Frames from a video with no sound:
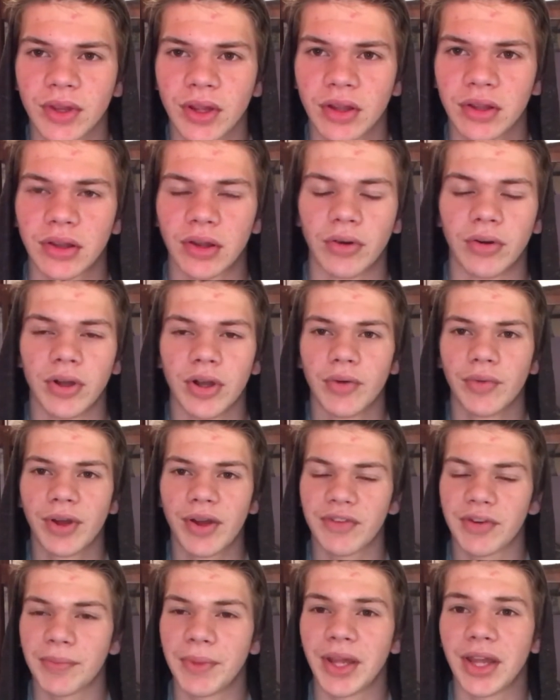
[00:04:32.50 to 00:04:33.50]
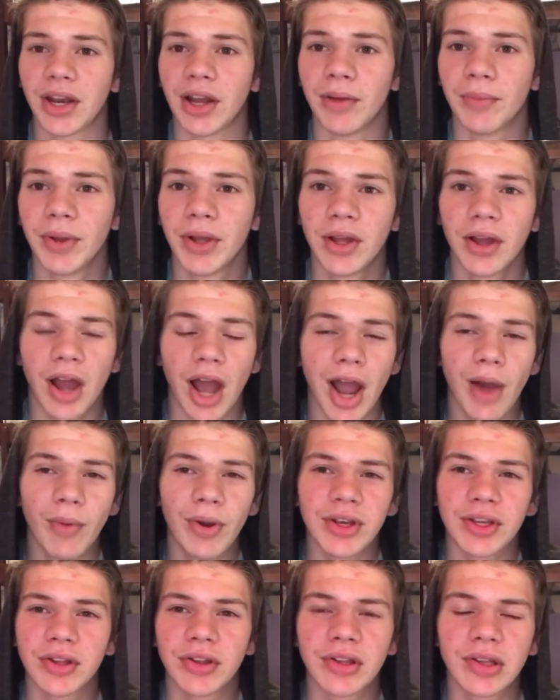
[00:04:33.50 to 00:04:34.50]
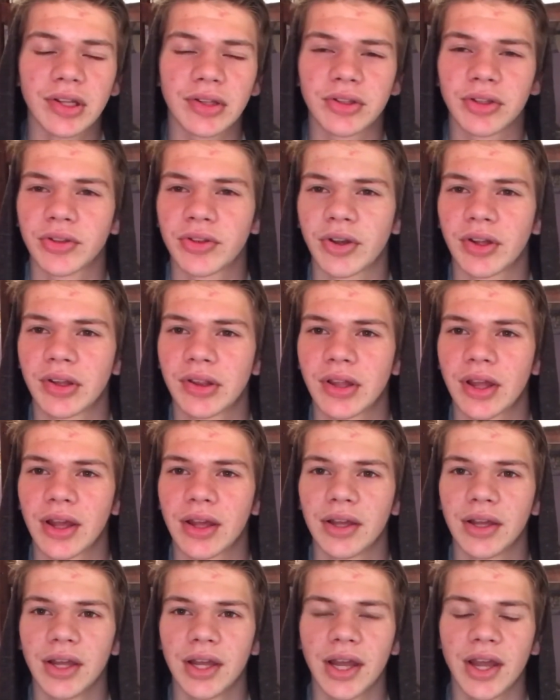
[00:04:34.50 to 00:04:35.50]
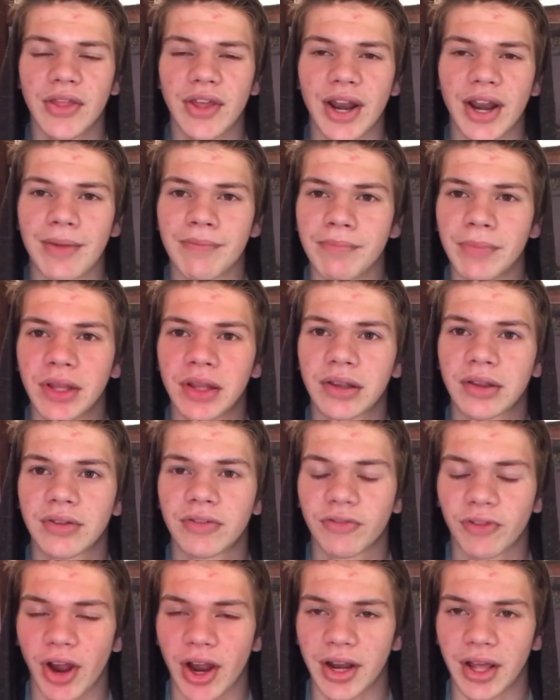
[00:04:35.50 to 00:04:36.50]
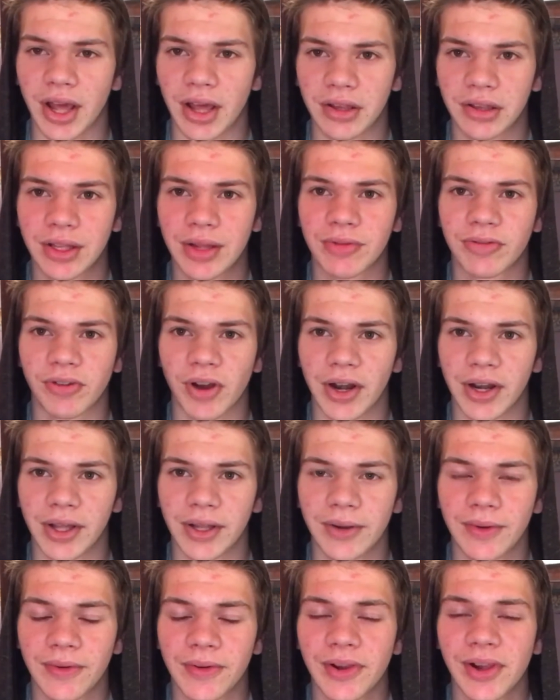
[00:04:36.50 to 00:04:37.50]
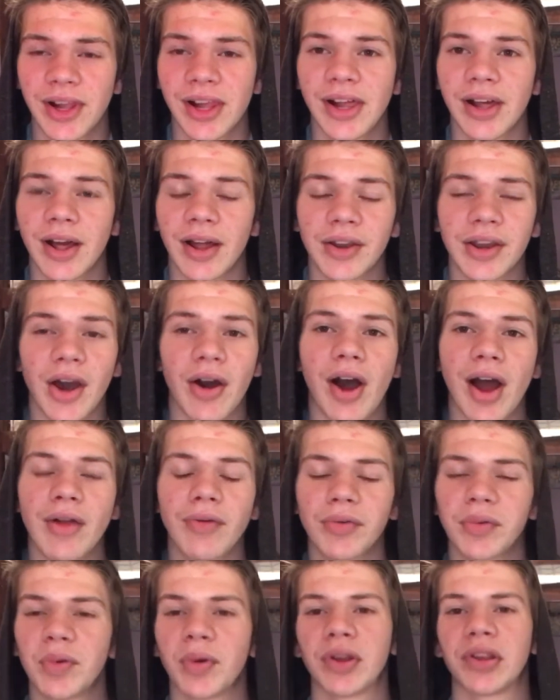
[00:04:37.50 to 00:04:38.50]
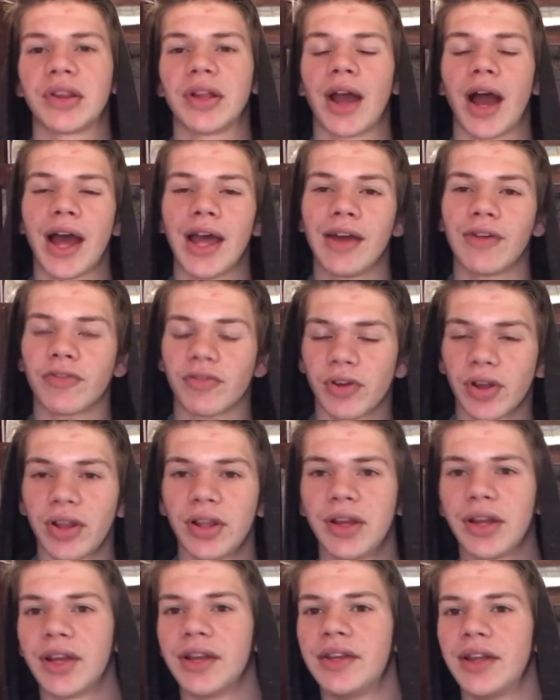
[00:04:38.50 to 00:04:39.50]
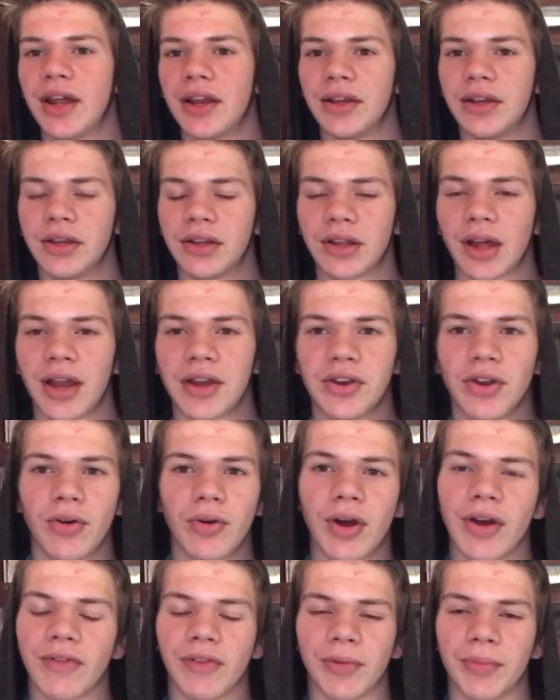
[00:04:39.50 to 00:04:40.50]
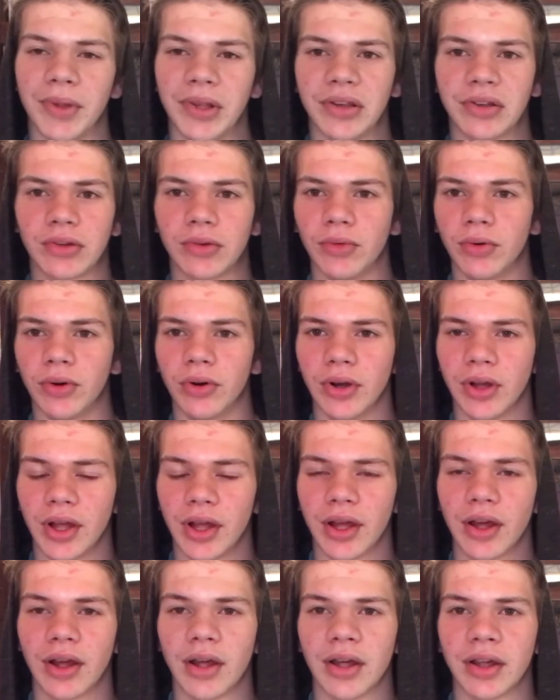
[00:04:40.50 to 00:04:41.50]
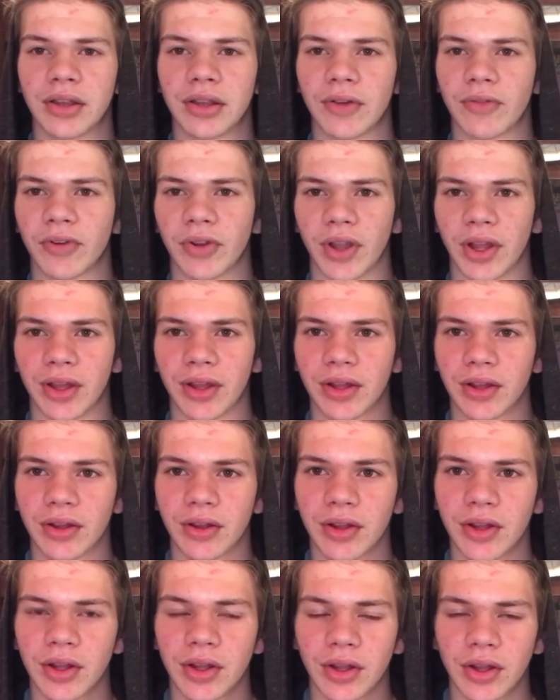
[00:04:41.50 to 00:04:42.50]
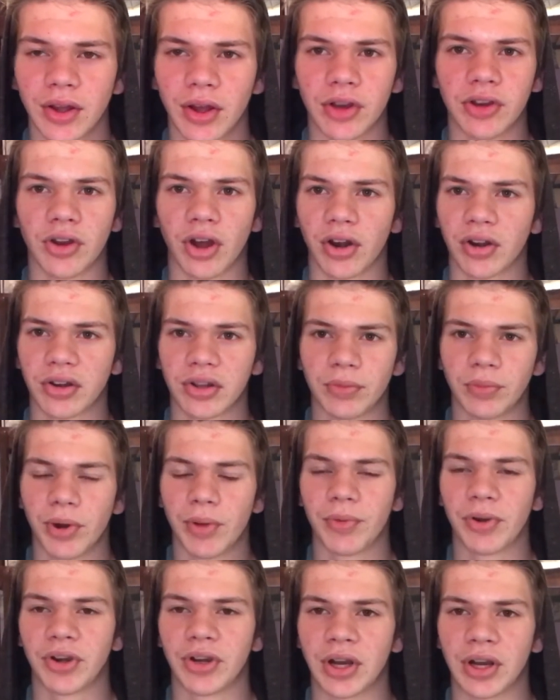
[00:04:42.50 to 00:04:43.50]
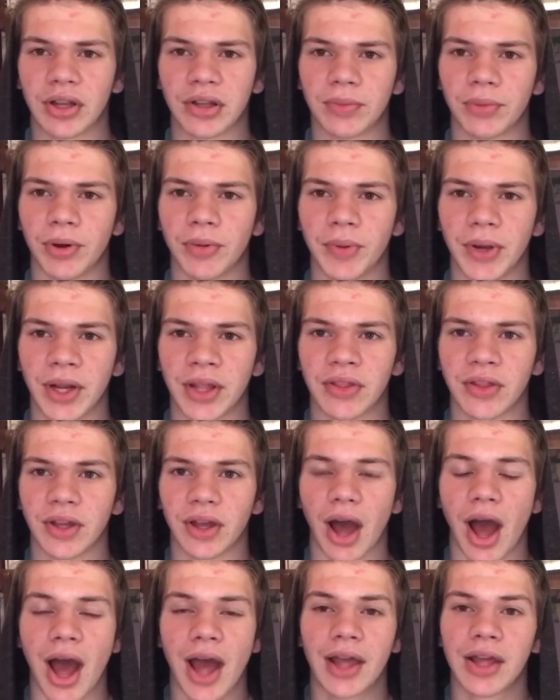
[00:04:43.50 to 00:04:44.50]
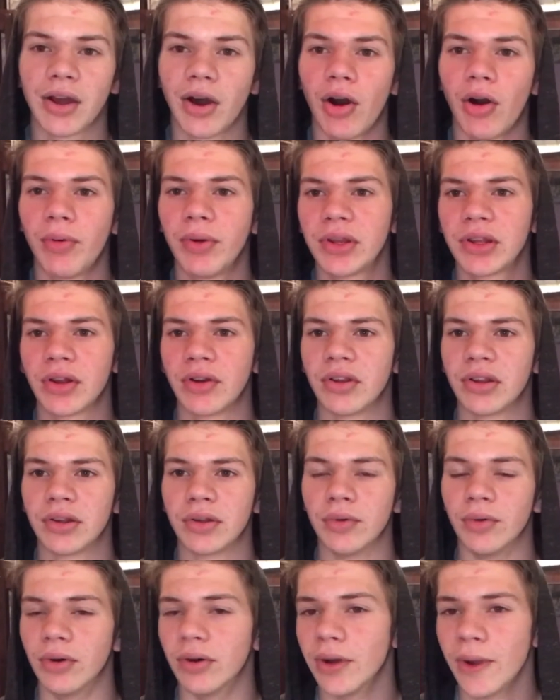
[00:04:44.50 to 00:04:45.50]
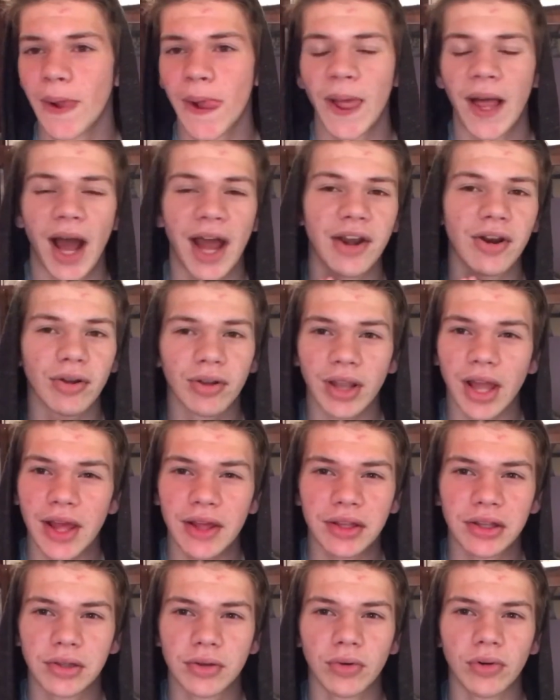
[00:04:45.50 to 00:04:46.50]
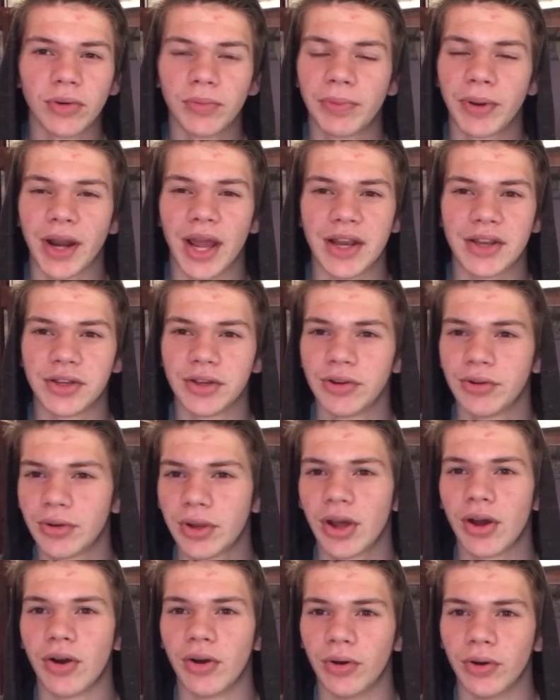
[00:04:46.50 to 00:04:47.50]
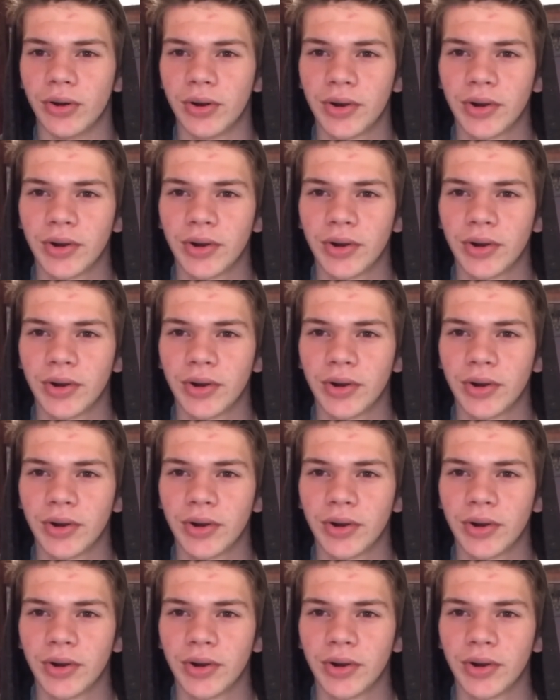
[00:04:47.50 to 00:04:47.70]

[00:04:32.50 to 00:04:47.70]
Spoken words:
So we have to make it up. I went Tuesday through Thursday, and then I missed Friday. I skipped Friday. Now, I want to say I have really good attendance. I don't ever miss school except for, like, a doctor's appointment, a dentist appointment, anything. I always go to school. I don't like school, but I do go.